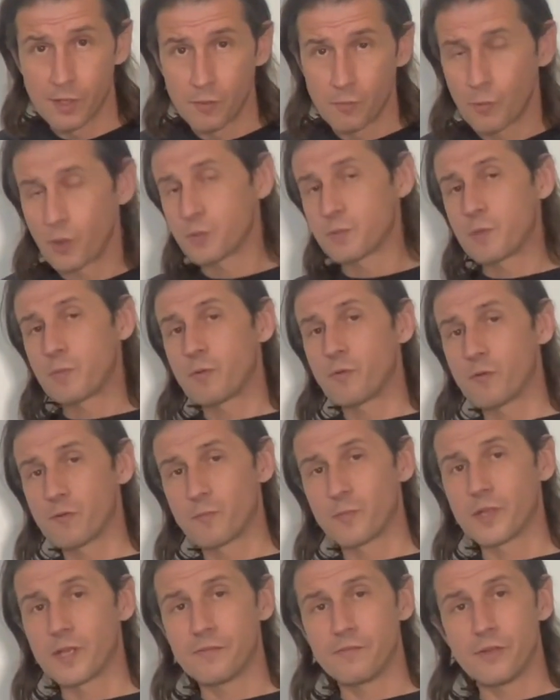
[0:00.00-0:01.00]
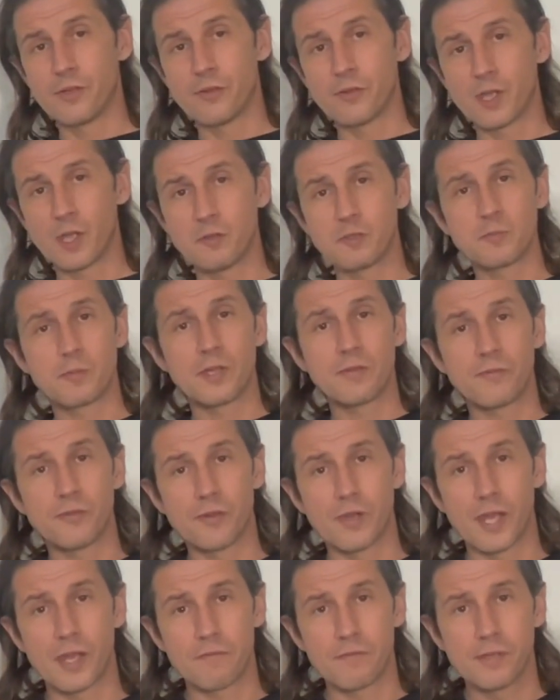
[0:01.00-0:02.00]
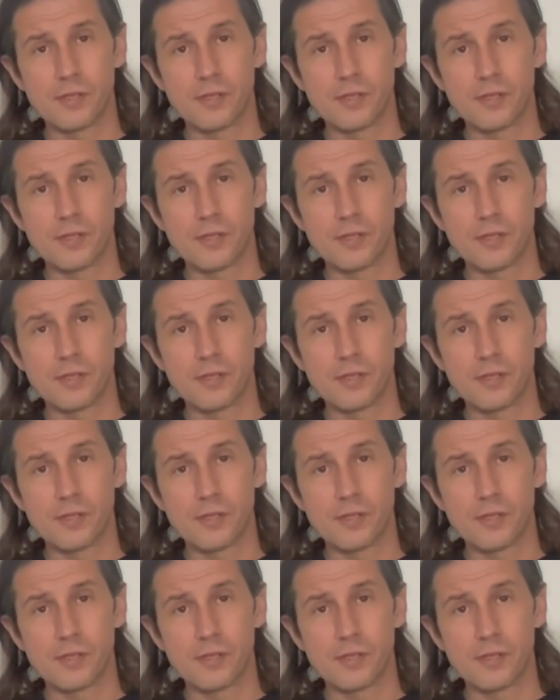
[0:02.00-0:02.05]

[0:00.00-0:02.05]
Most people have played video games, but if you haven't,